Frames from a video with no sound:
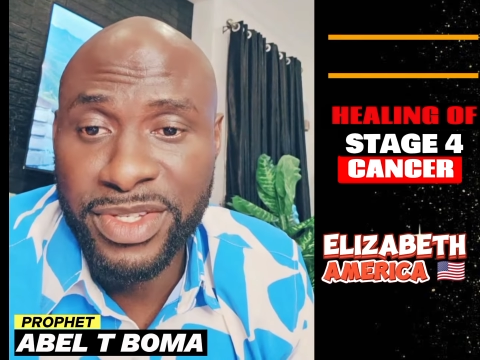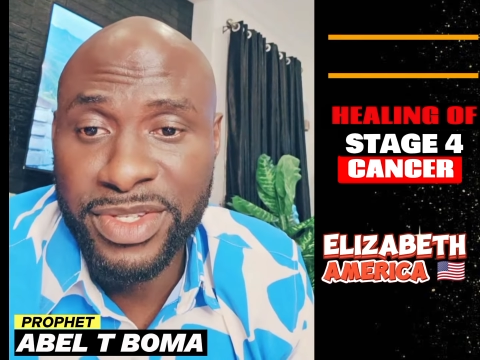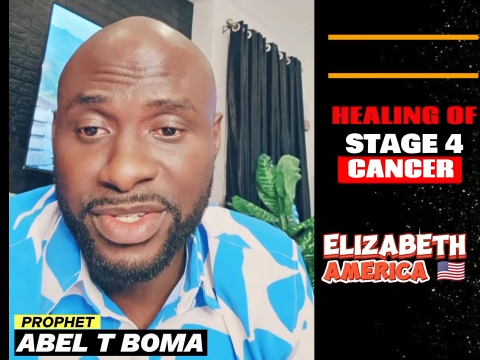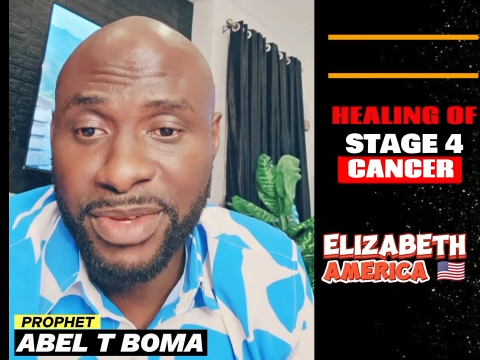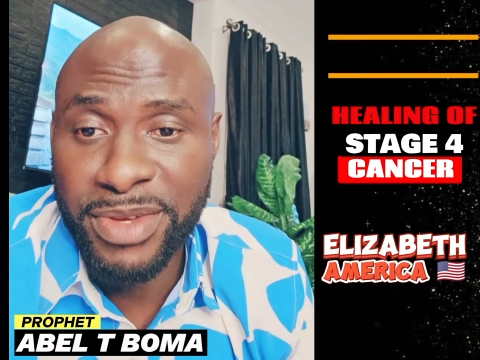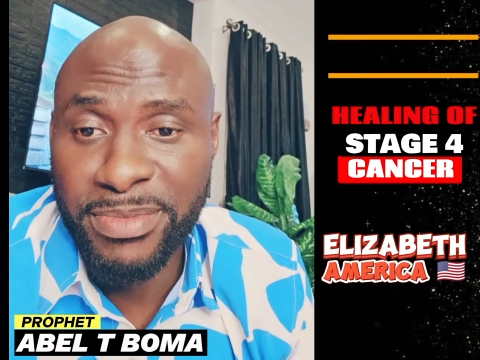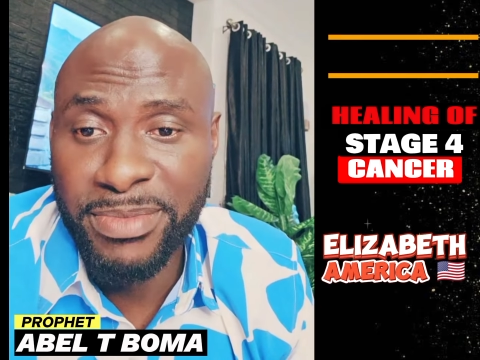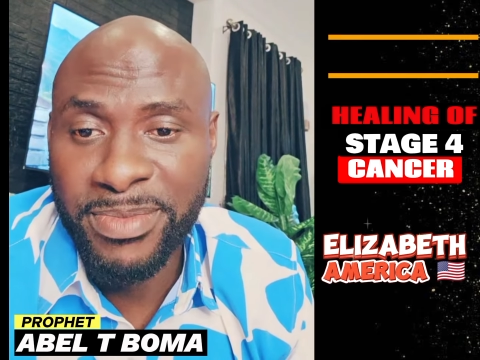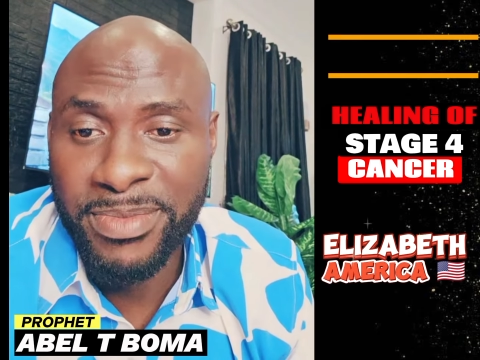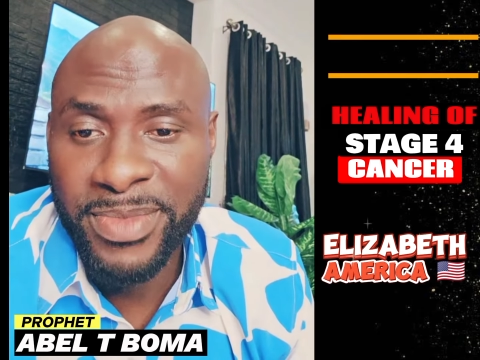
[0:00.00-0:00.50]

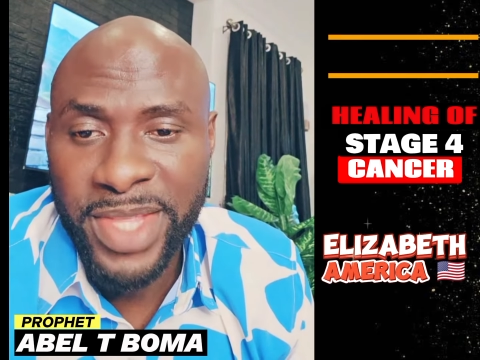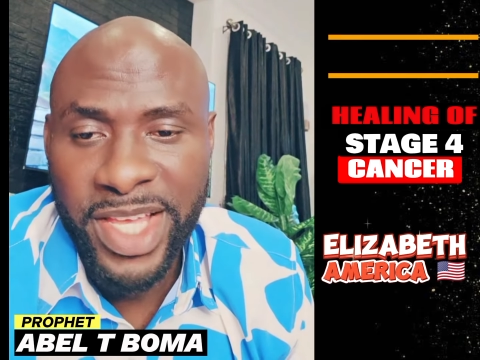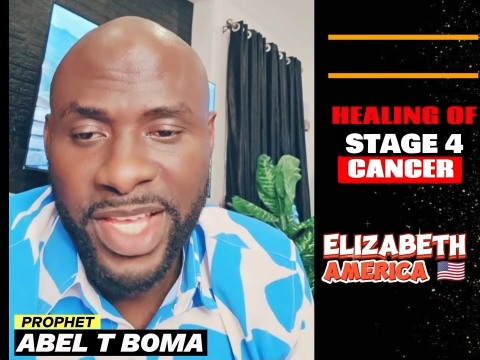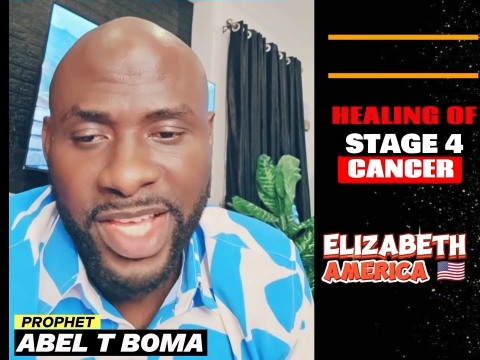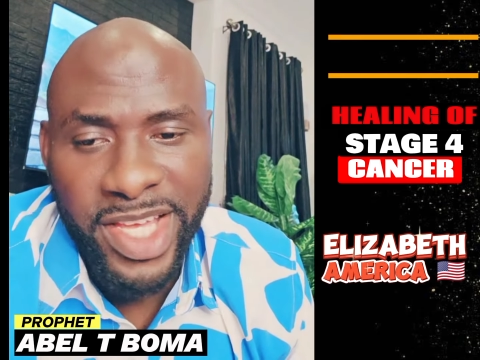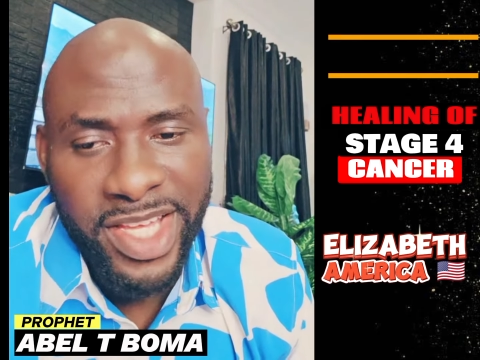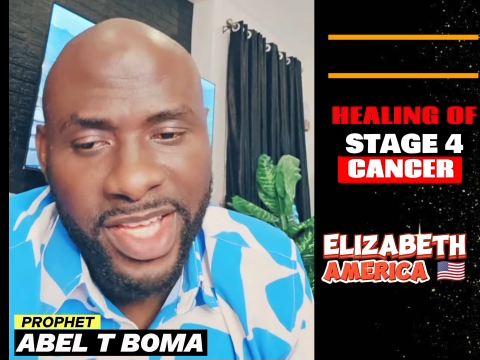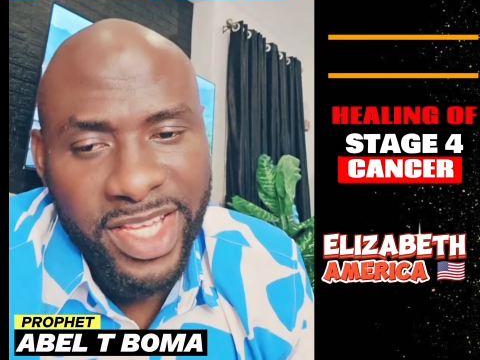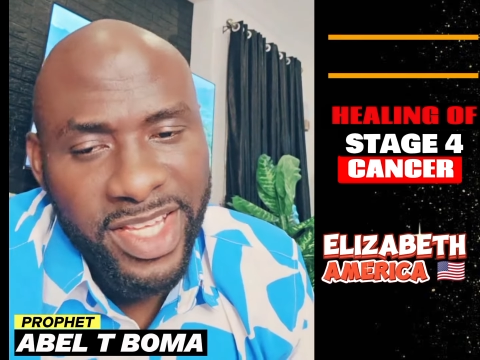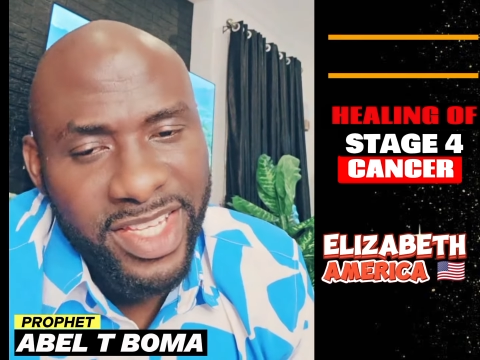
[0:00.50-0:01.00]
same.
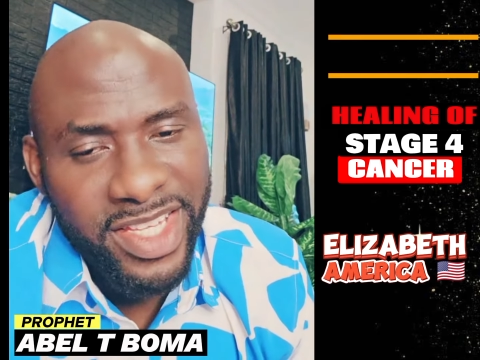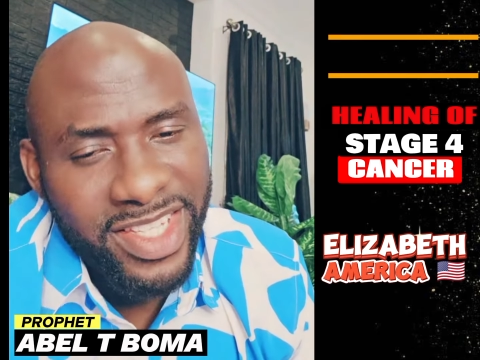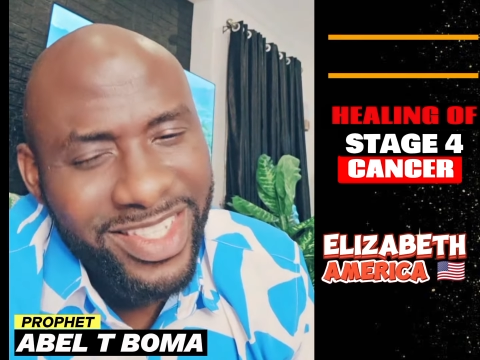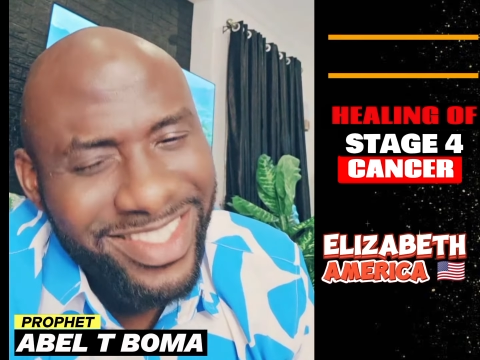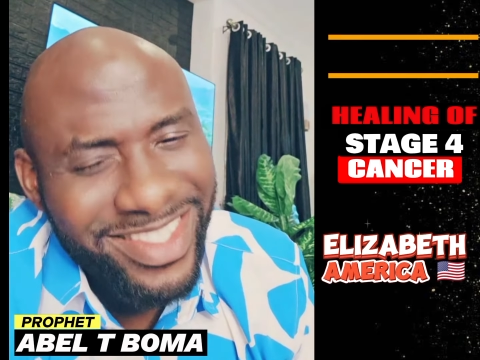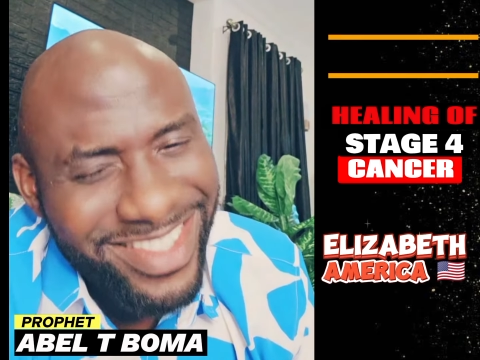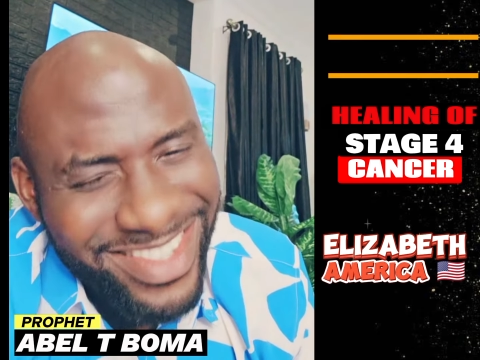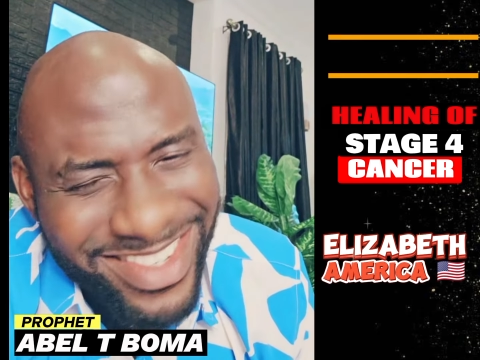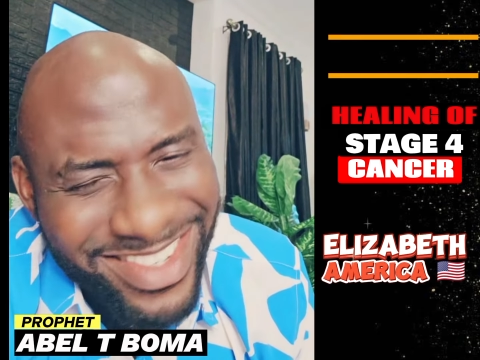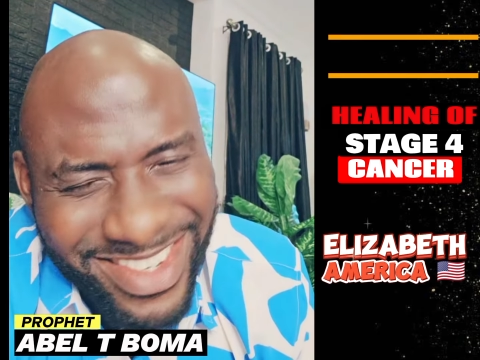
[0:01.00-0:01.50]

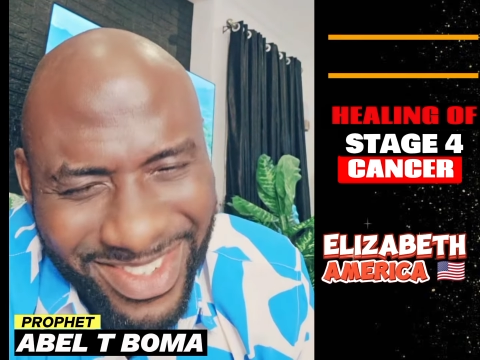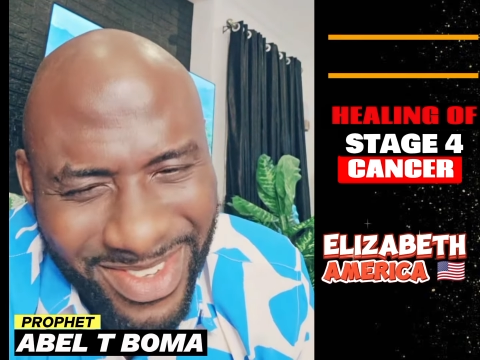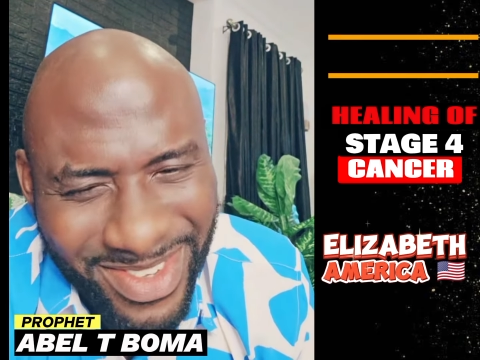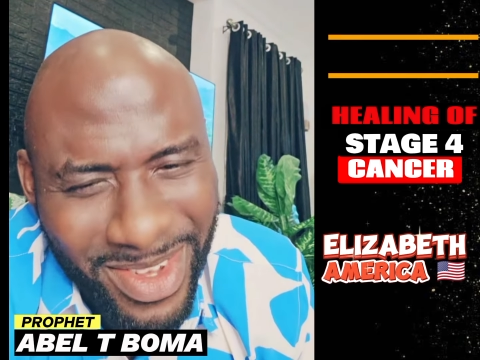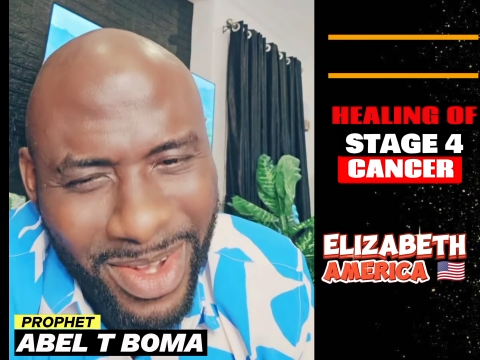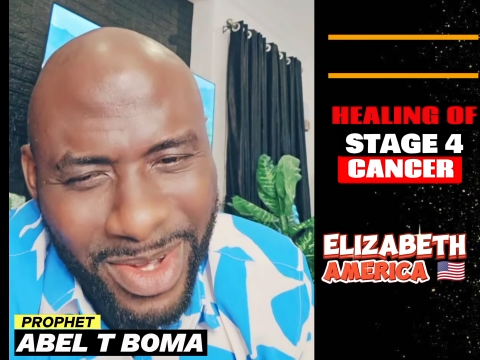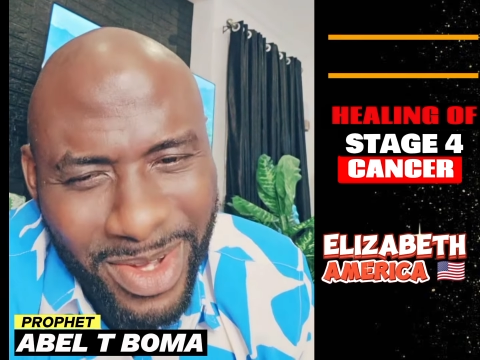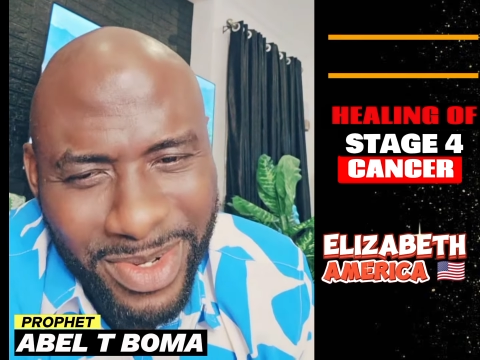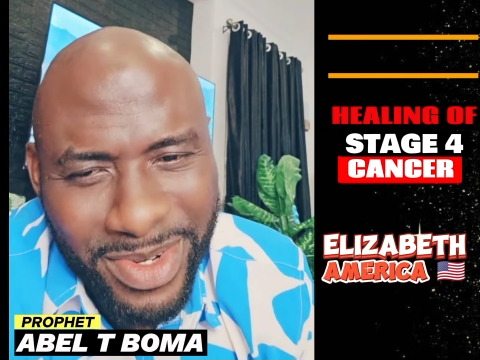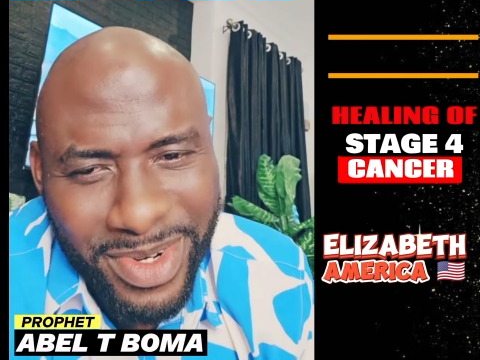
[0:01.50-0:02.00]
This is
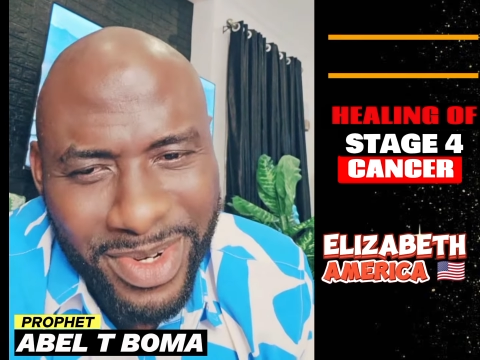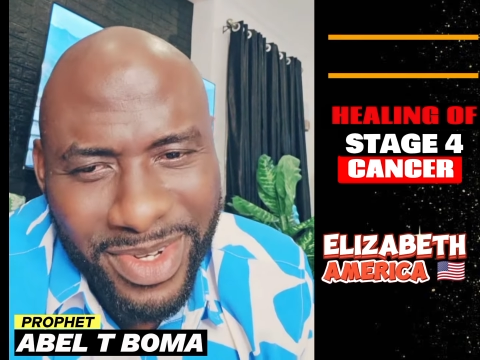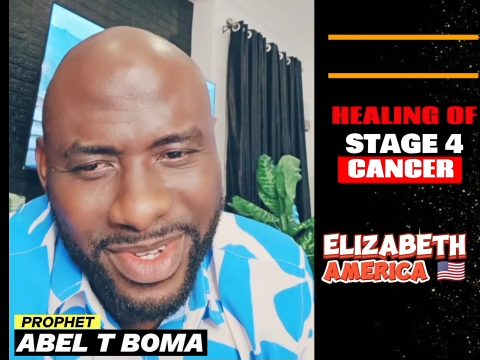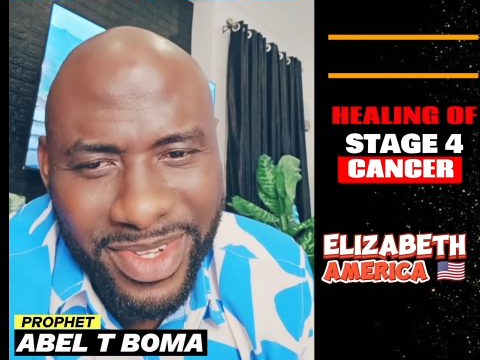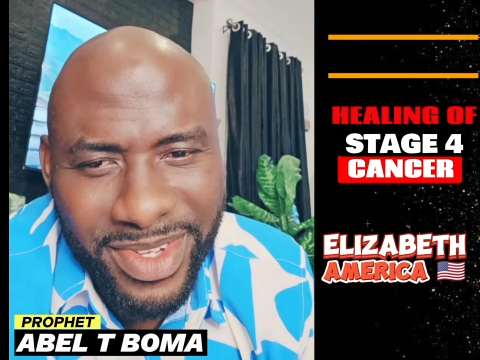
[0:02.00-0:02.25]
God.